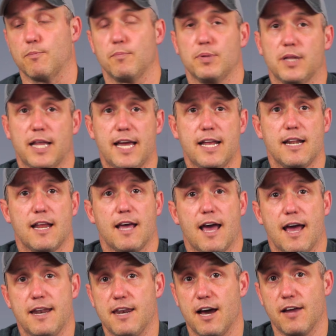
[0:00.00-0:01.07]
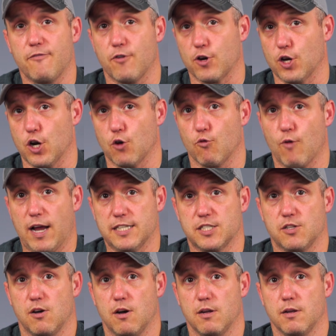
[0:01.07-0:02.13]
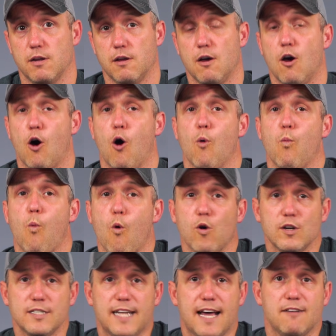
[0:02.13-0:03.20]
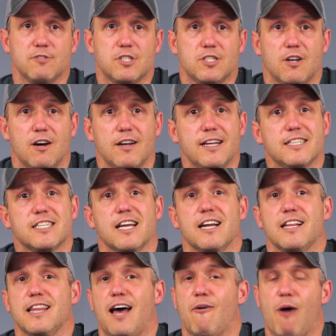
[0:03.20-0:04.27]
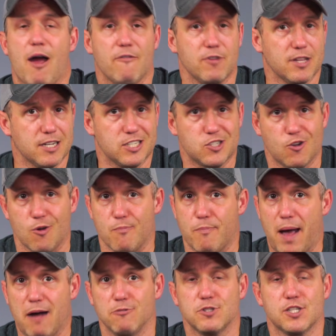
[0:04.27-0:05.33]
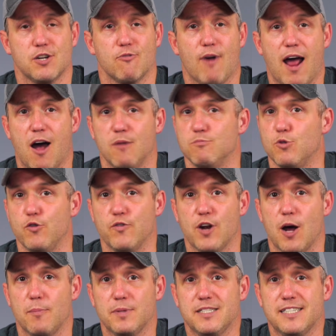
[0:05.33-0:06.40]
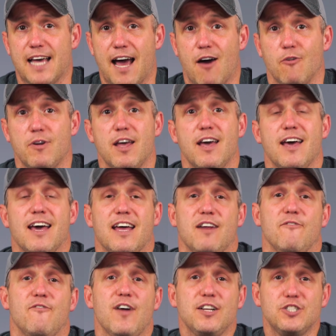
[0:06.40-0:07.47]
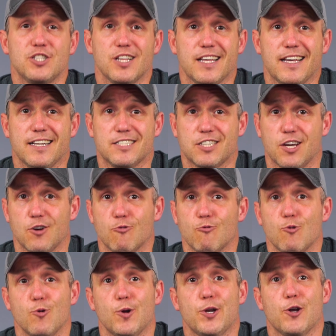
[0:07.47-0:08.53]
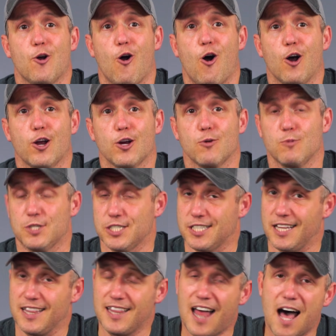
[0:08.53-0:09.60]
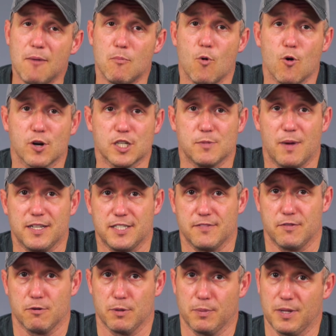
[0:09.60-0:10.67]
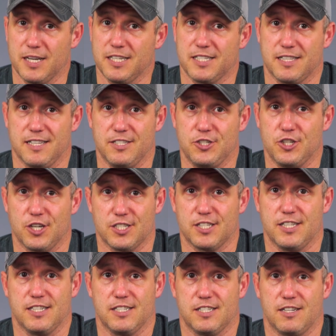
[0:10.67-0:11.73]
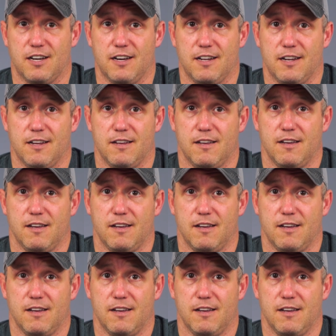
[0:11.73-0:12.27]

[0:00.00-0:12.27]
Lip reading: plate and knife are going to rest on. A worn down stud is going to allow everything to start bouncing around, moving up and down, and eventually it's going to ruin your auger, which is a lot more expensive to replace than just this stud.